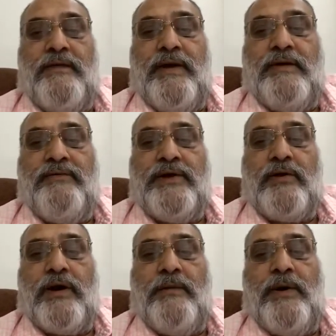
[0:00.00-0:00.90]
when we
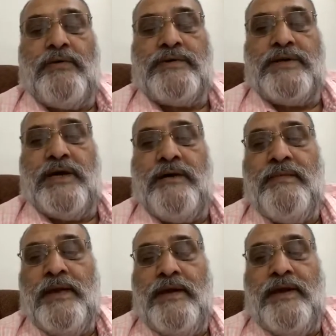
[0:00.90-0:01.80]
talk about the
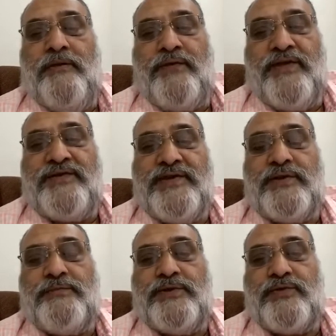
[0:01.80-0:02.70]
differences
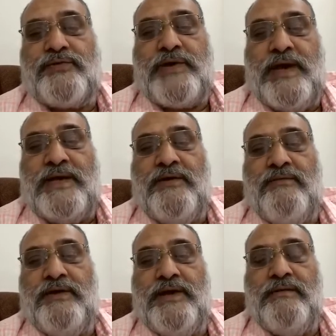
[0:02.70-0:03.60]
of the society,
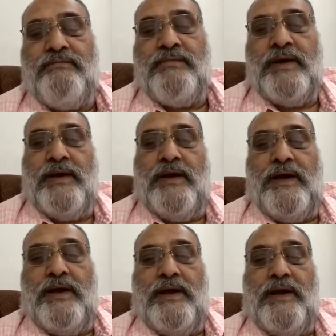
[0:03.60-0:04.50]
we
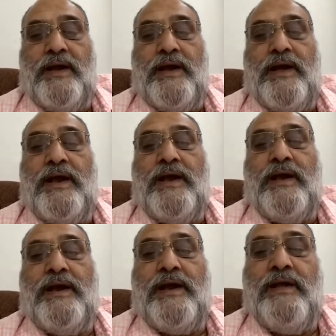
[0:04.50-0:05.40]

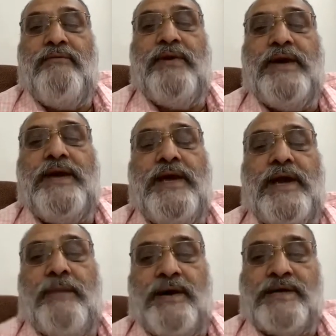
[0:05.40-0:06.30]
live here
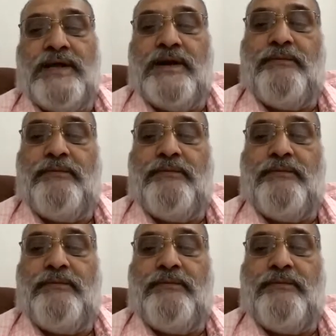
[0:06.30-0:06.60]
among the